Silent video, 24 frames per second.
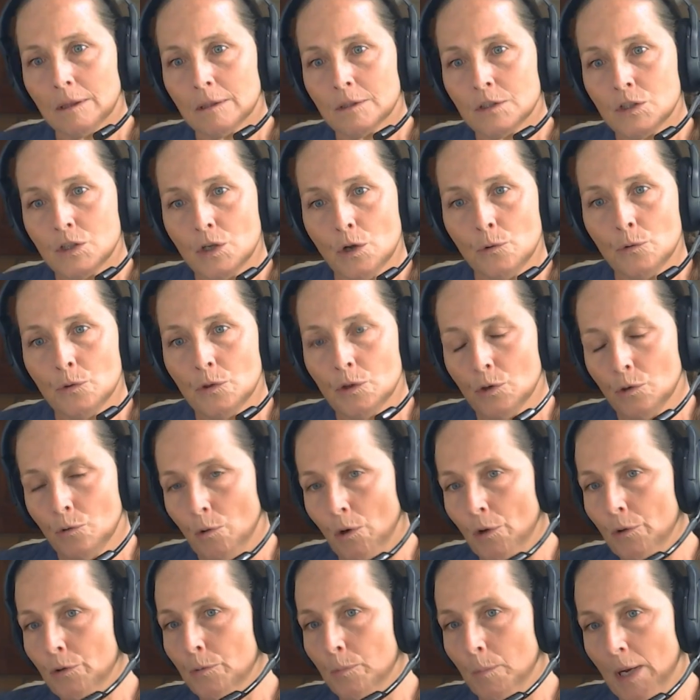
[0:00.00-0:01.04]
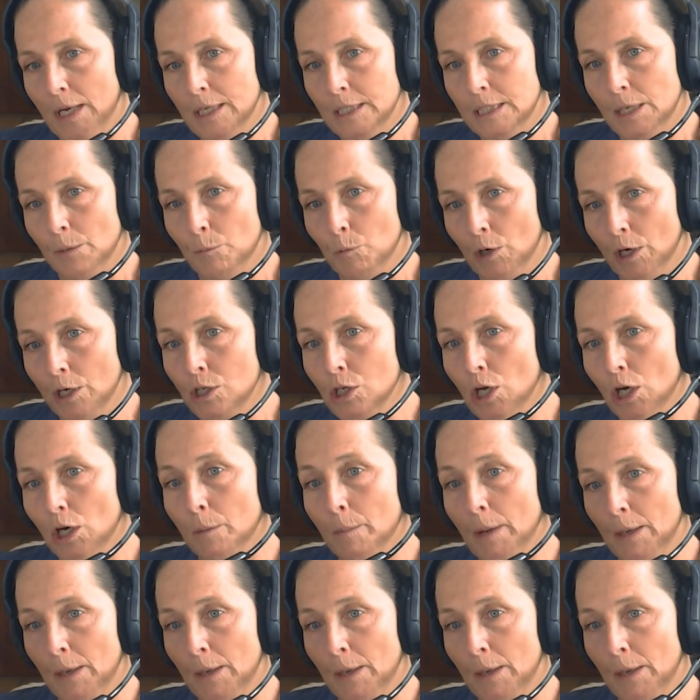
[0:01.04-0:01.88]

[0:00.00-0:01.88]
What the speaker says: So the growth mindset, when I talk